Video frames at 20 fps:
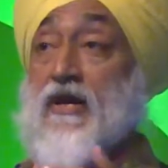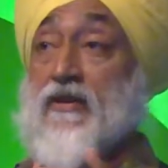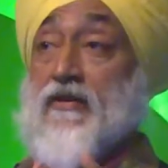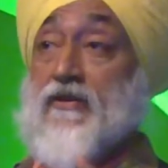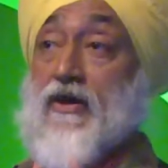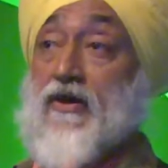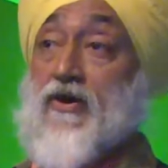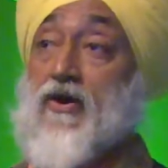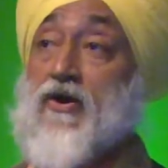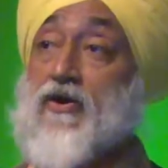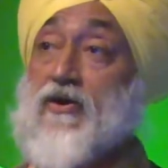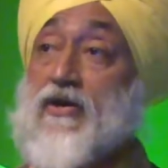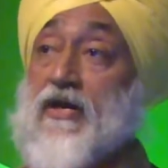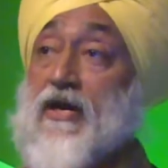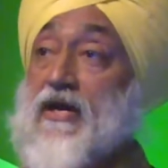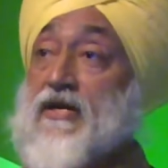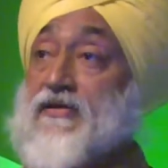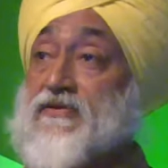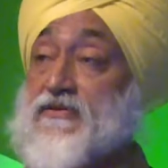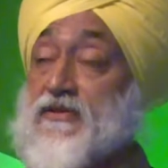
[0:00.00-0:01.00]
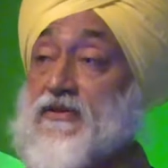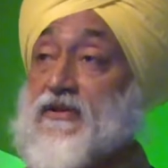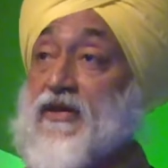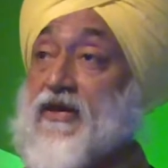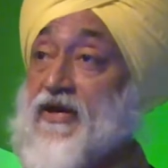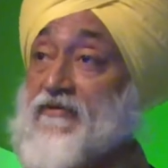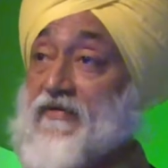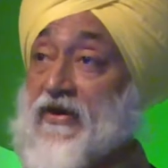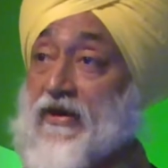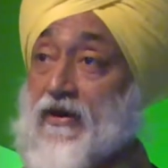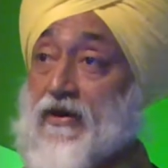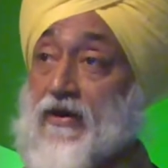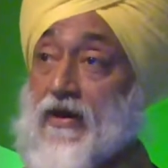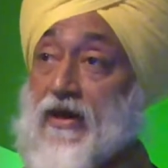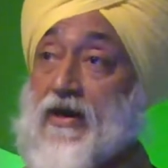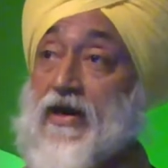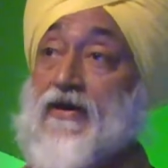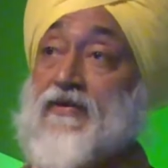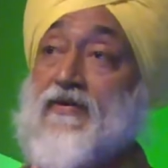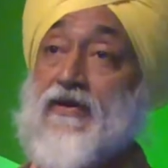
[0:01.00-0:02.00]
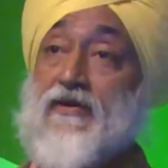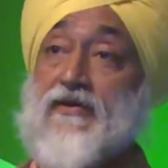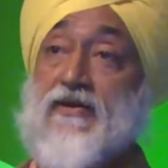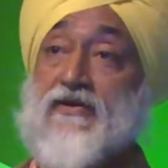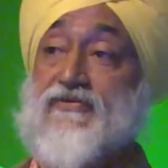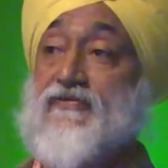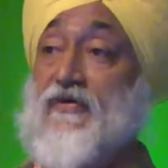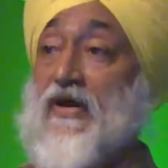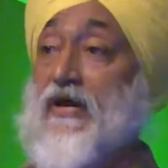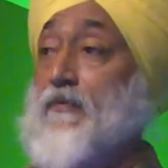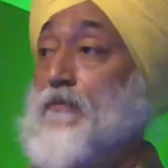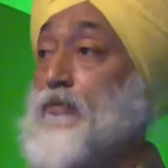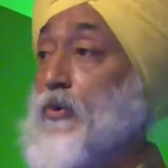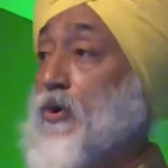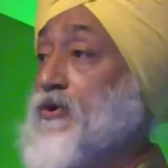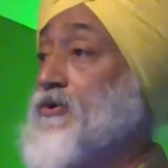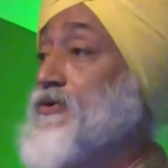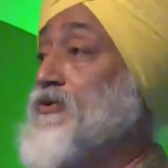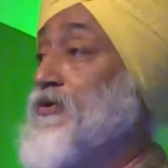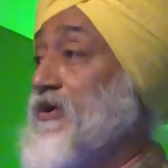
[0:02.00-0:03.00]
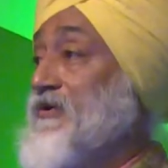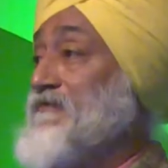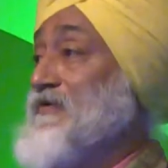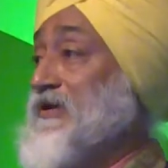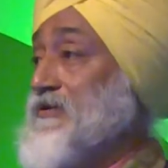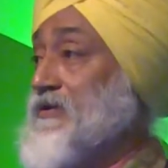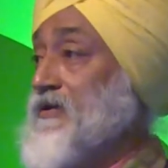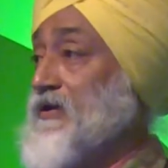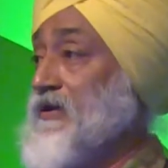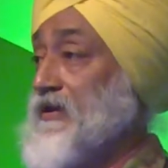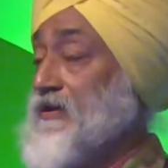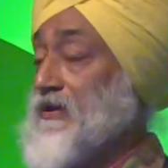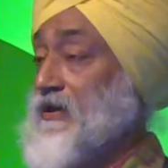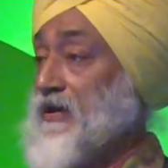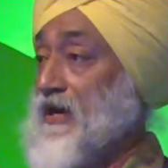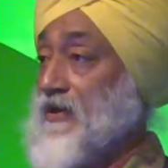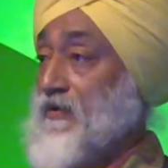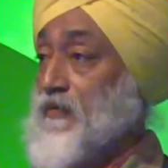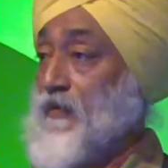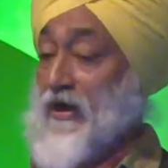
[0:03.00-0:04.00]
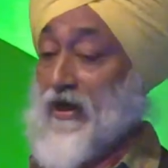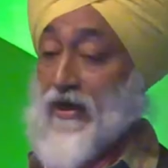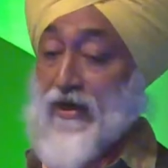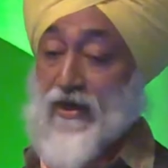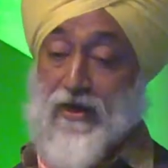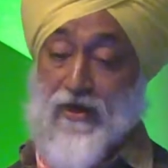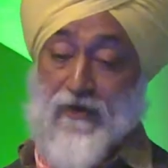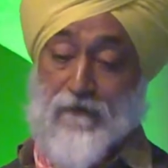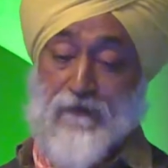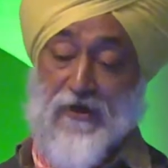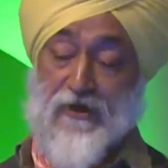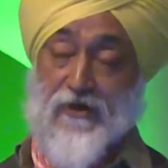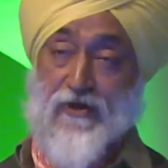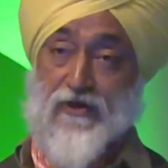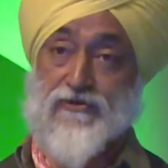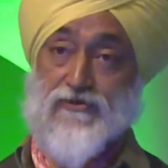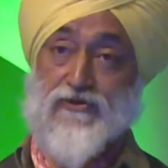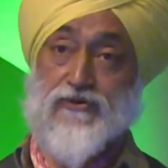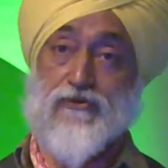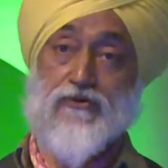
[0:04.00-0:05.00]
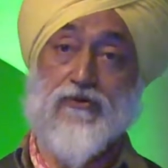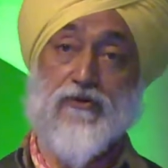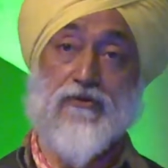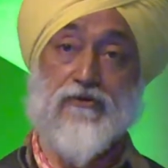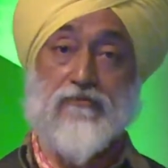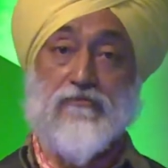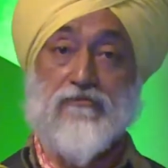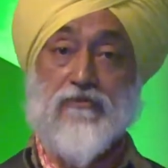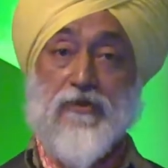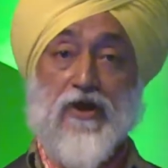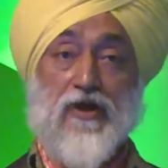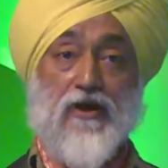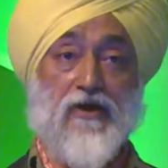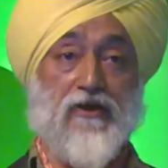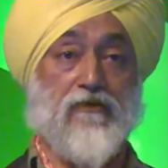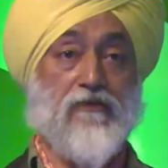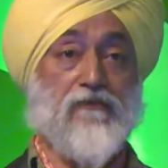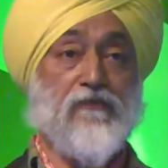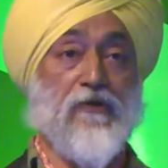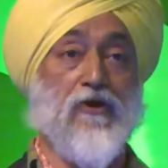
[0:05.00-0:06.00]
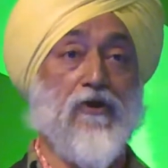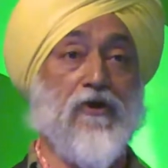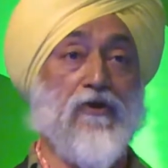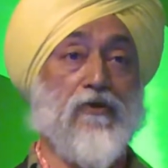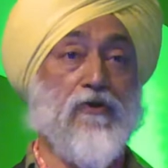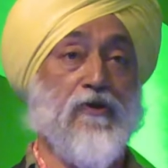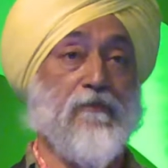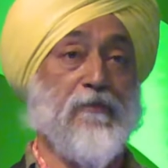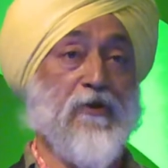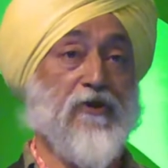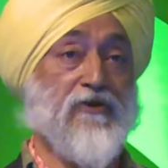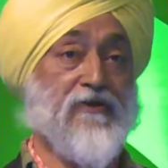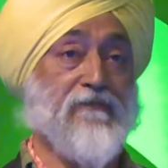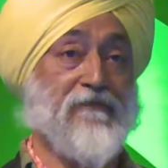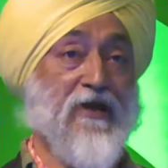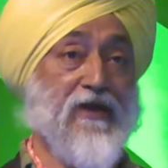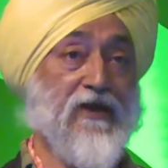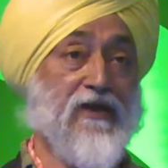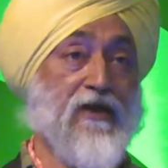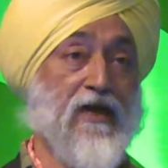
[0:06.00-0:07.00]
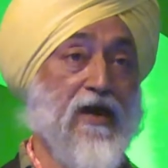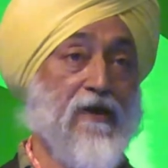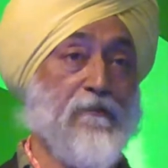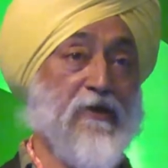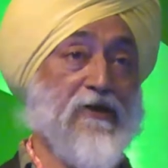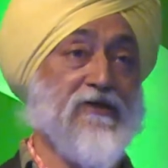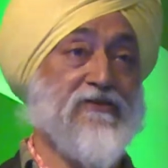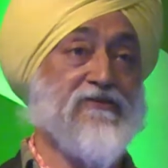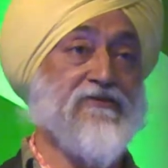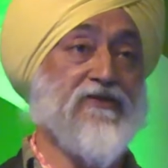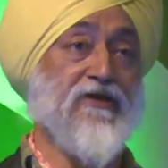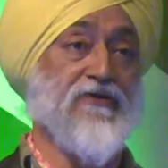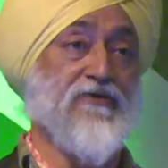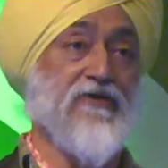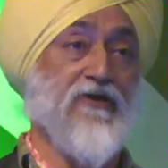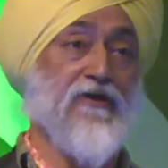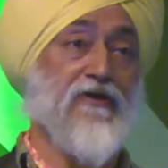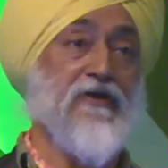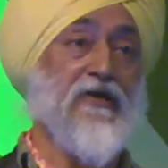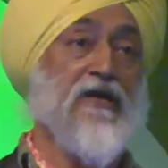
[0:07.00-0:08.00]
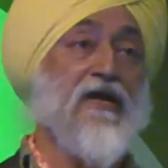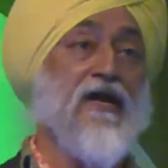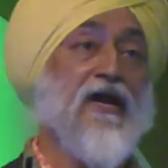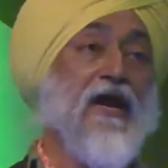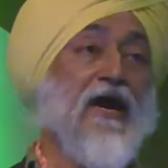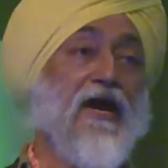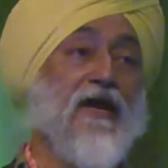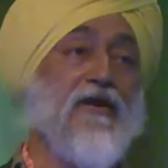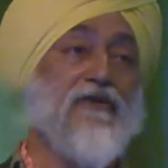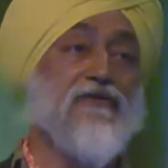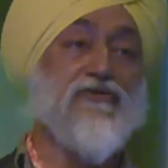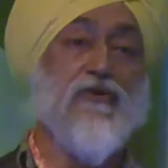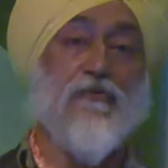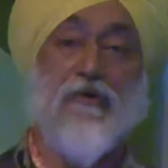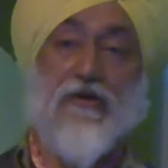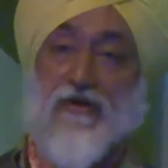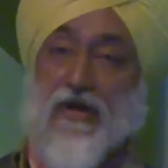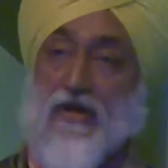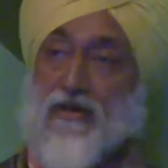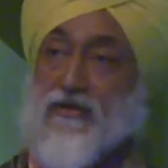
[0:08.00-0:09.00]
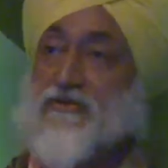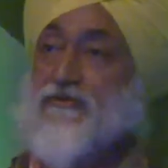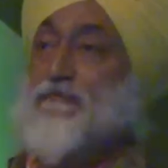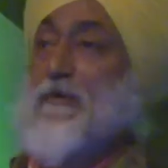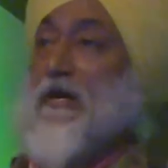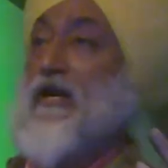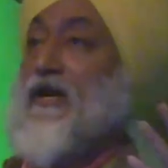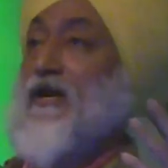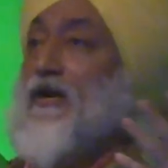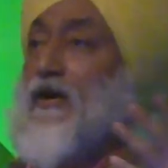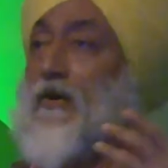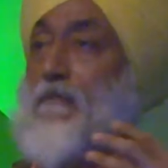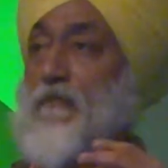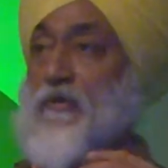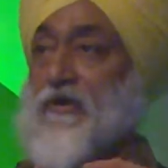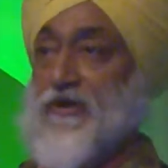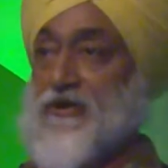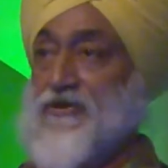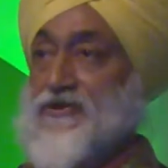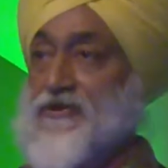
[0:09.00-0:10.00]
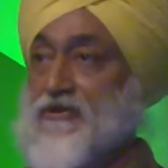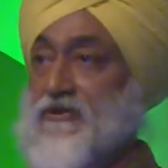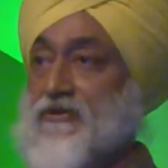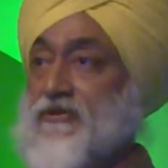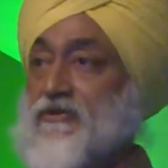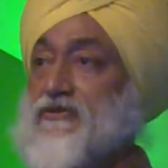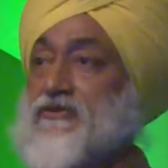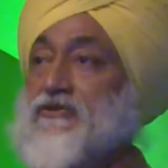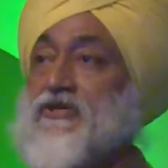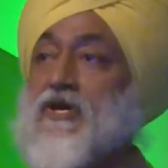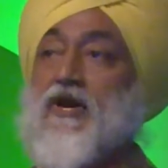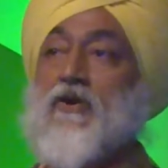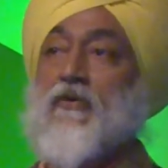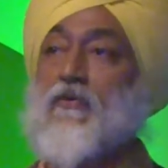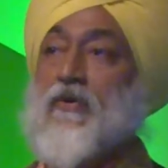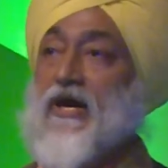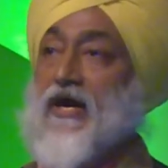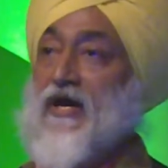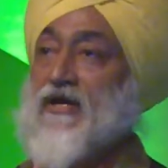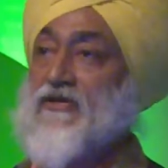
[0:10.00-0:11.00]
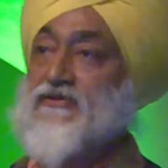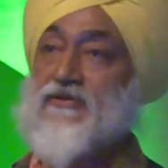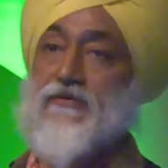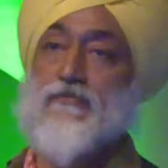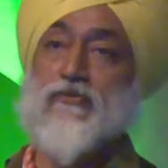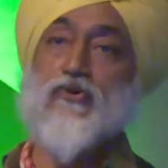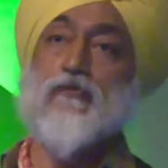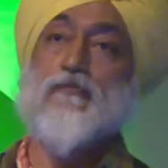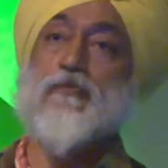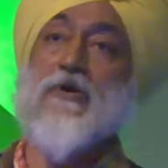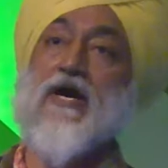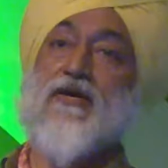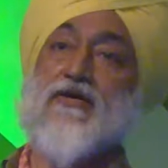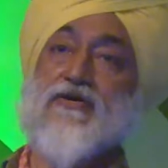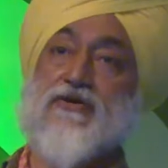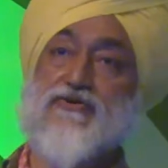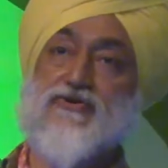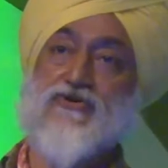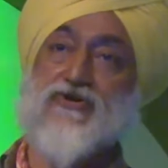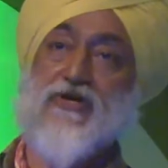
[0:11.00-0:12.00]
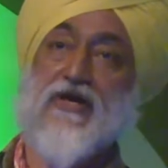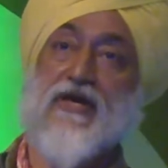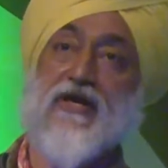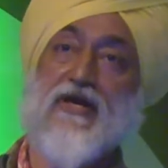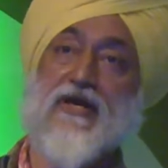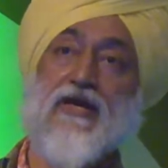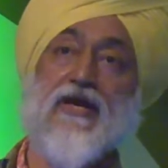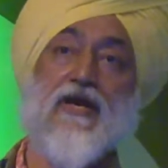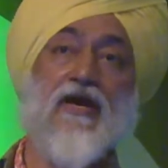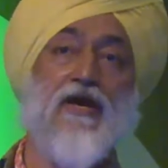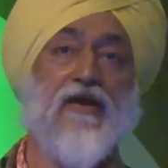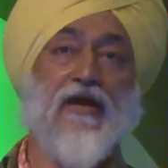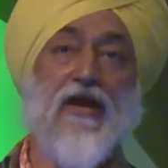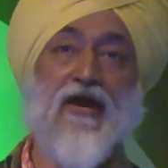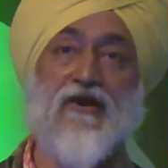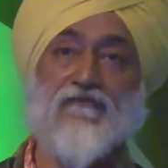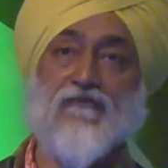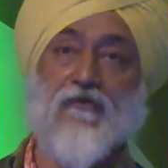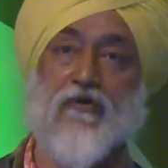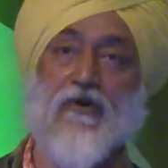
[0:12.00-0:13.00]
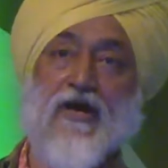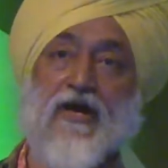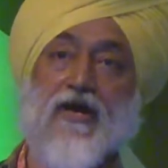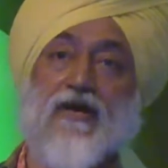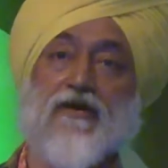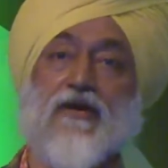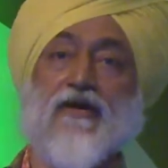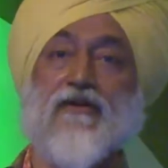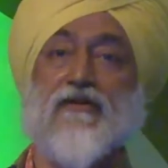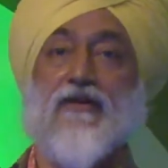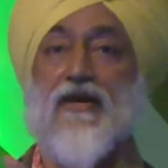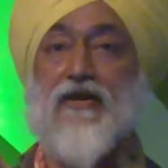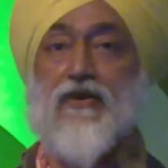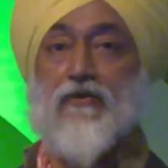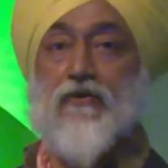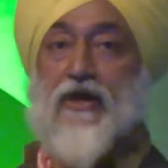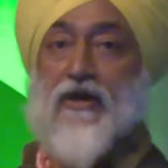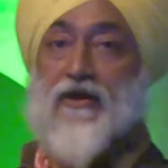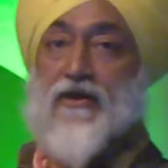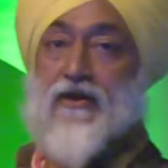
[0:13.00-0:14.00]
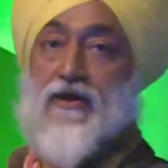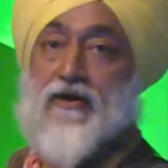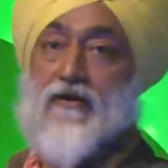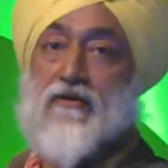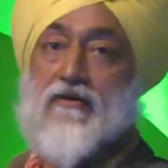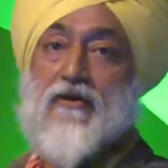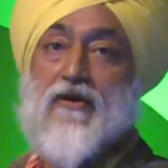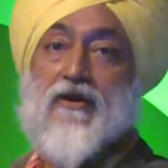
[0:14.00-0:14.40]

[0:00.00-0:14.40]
the God lies in the giving, and I think it's very important to give it in the right way, because you could, we all know about the begging habit, etc. And so we run spelling competitions, we ask them to plant a tree, care for it, and then you get a